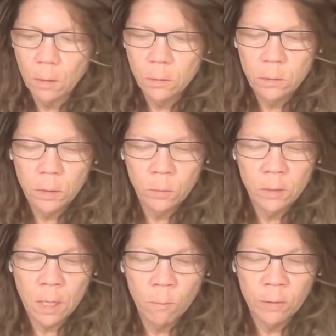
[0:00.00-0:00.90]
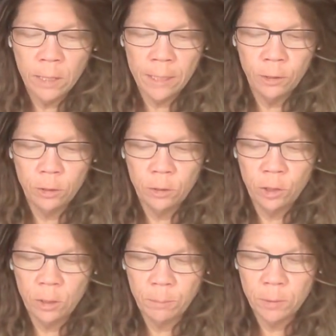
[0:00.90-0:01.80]
So some
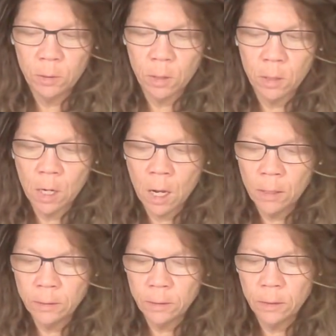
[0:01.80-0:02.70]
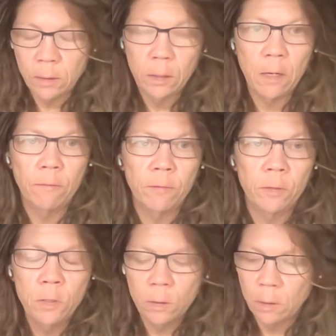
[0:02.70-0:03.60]
relationships are not
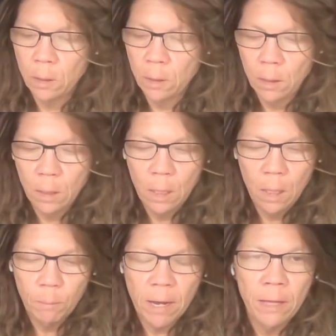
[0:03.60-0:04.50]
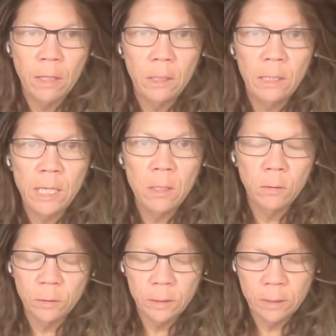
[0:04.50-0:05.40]
governed by the
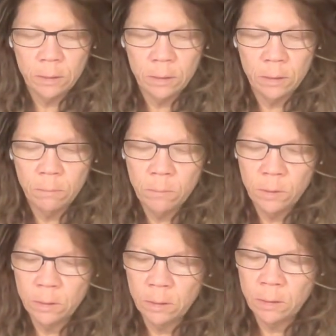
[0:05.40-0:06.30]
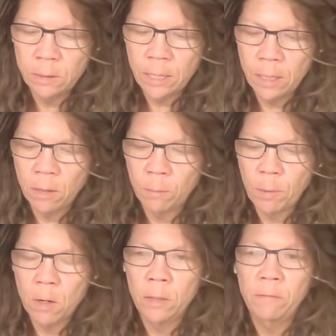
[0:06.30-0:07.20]
legal system since they are
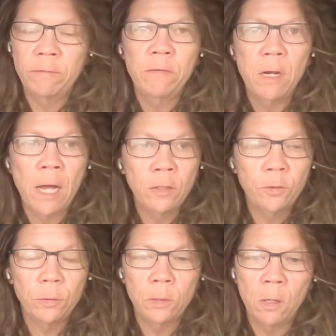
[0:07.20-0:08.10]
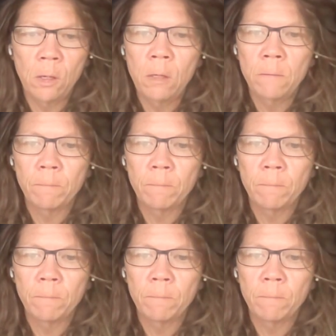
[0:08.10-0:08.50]
part of natural law.